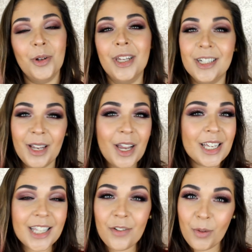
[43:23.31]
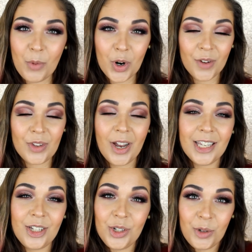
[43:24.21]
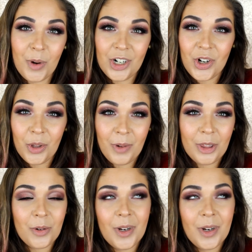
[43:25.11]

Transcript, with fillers: and there's several more of you guys who do watch all the way through,